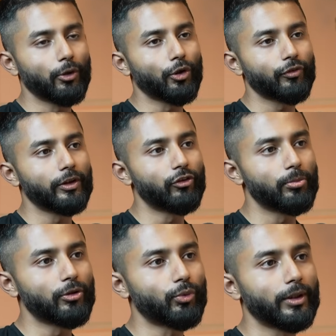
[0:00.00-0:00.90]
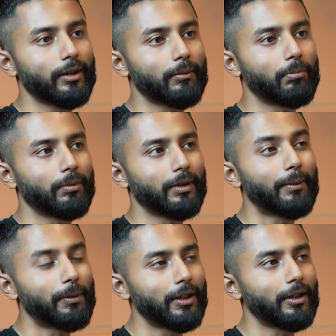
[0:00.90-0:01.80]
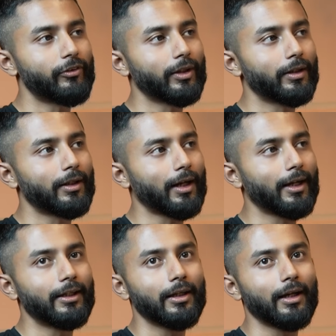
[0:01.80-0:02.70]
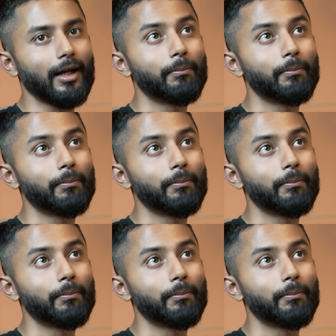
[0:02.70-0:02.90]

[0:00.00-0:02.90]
lot of consumers today repeatedly say that I'm